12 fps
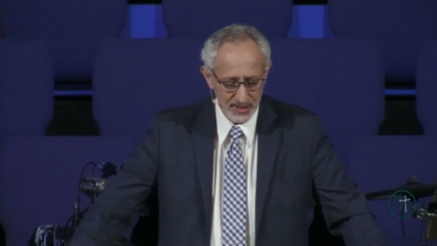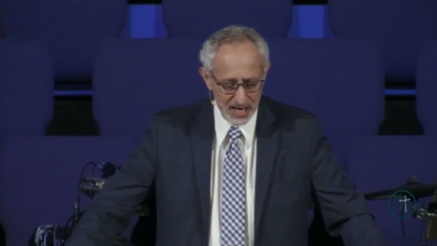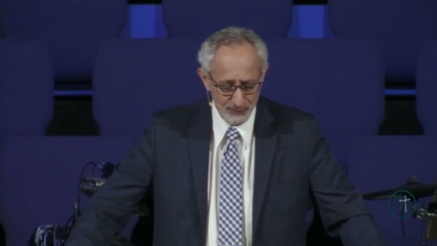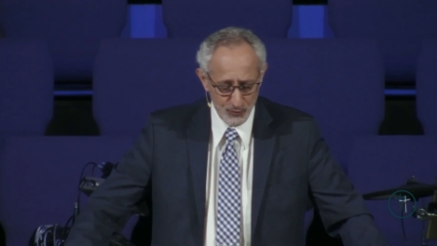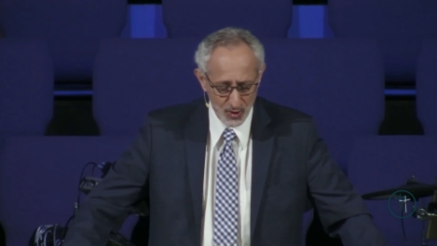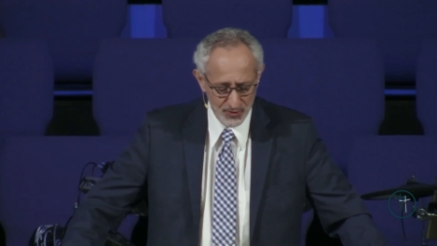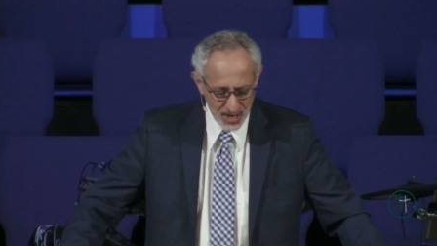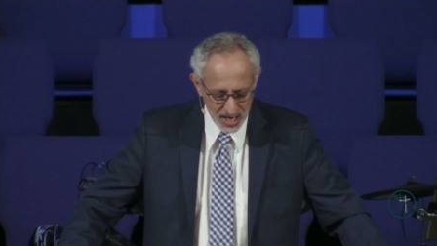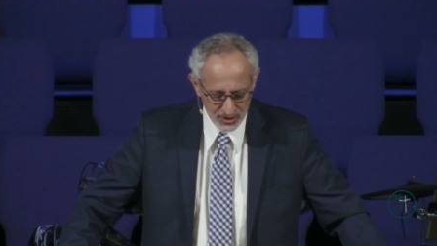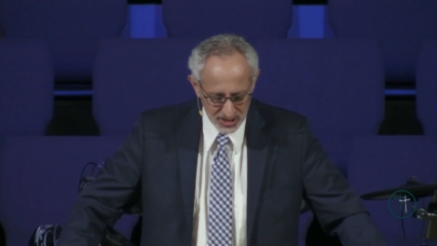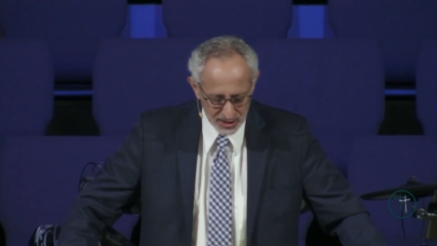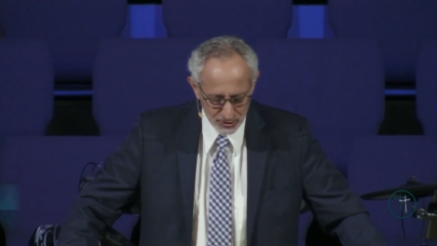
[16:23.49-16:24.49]
Therefore,
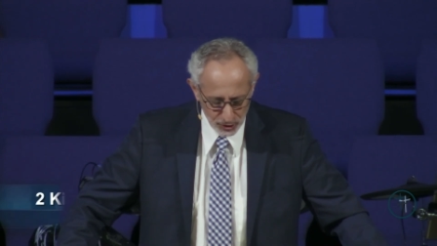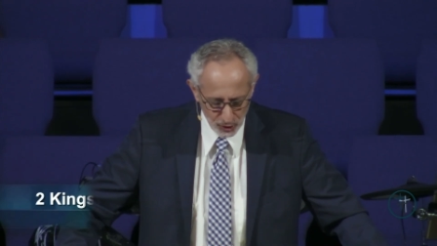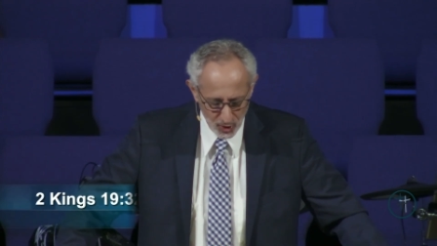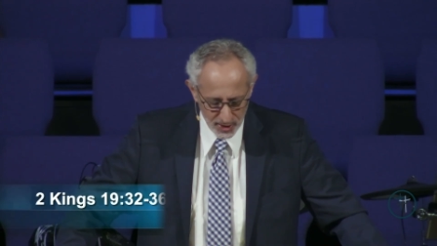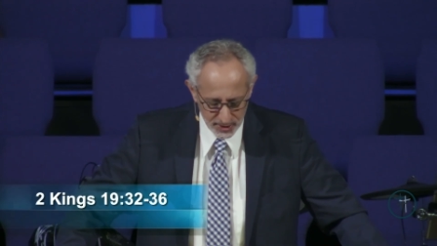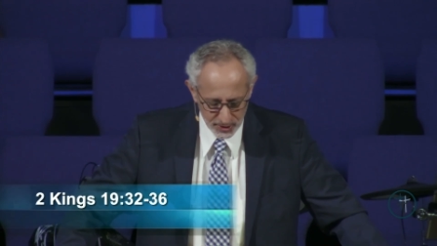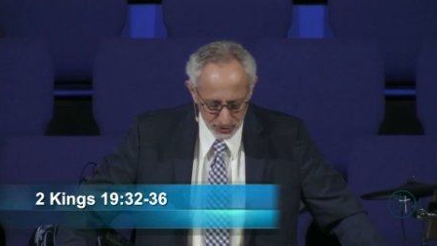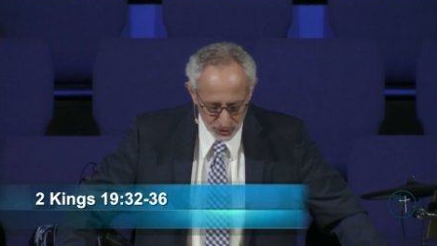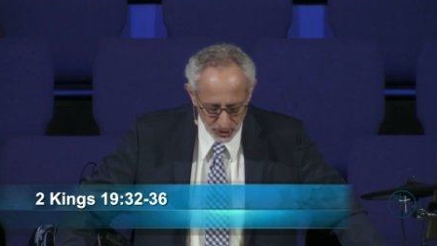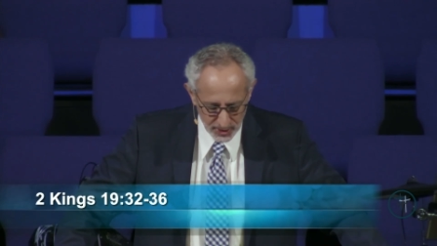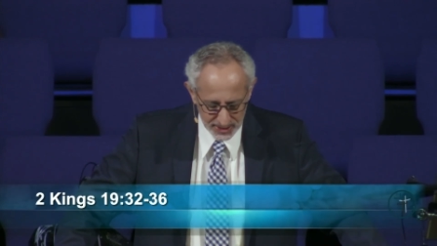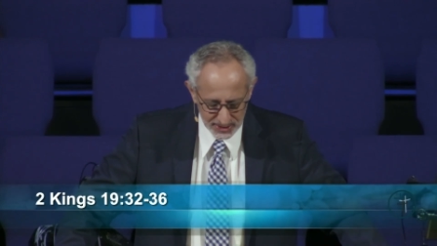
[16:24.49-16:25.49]
thus says the Lord
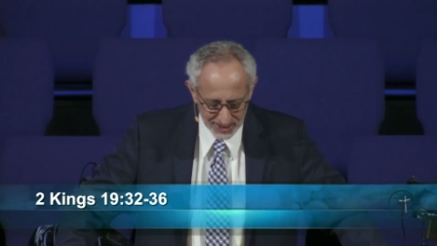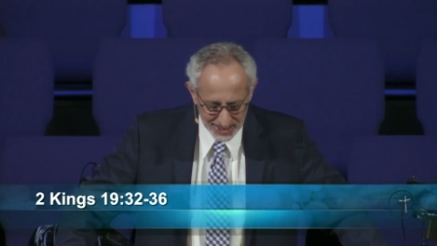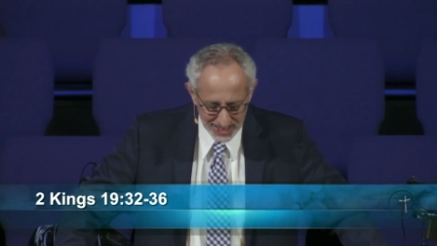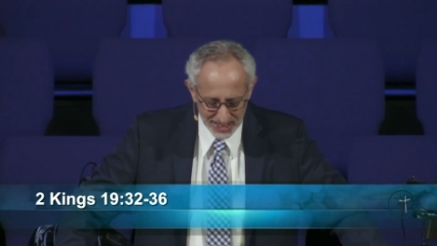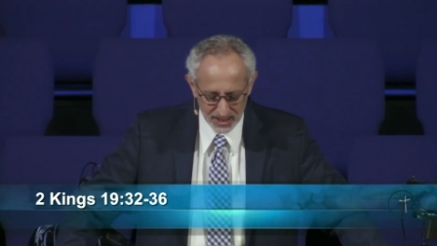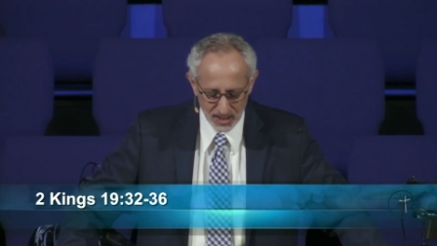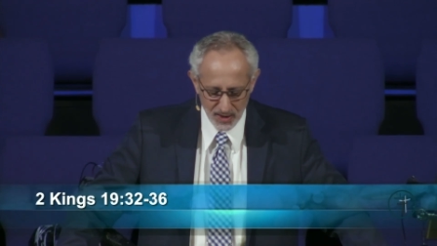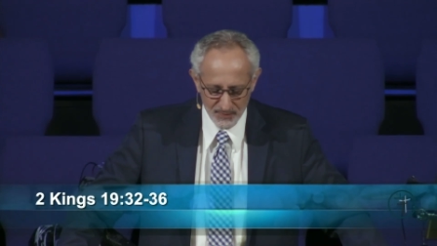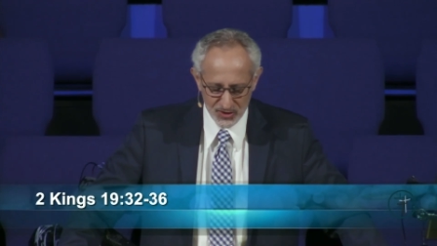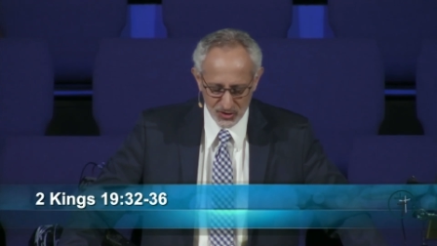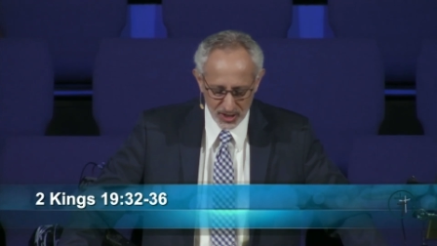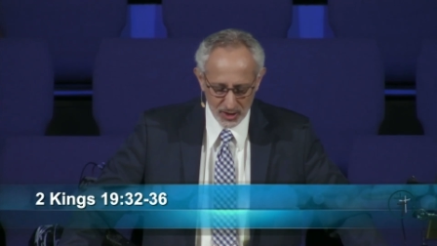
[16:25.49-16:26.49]
concerning the king
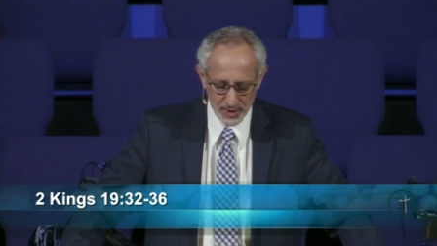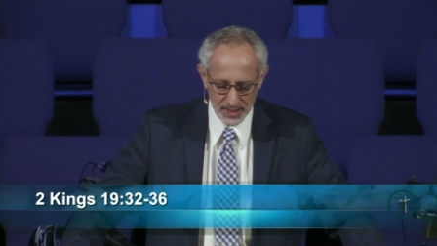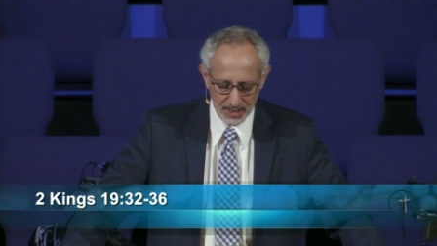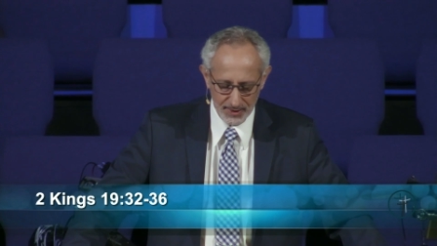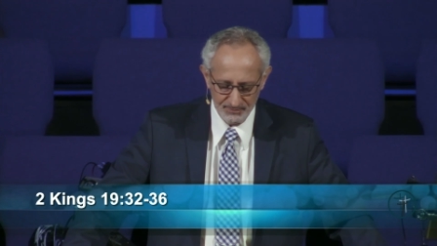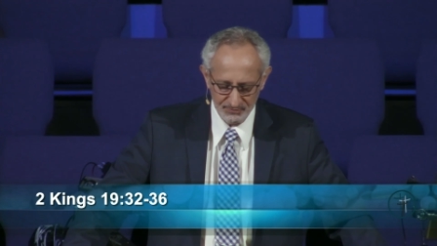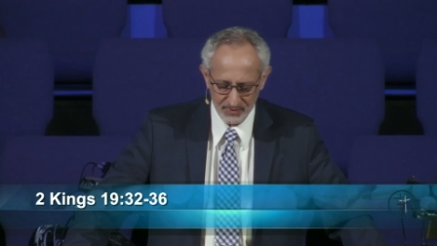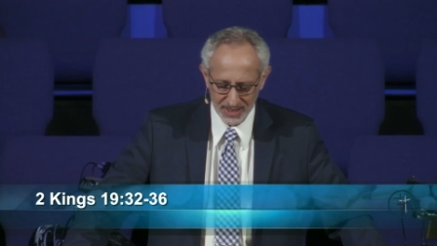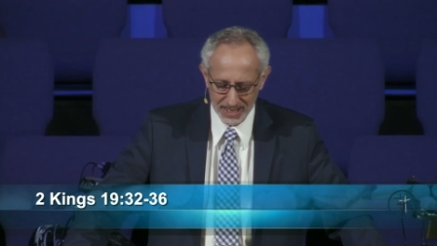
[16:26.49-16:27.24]
of Assyria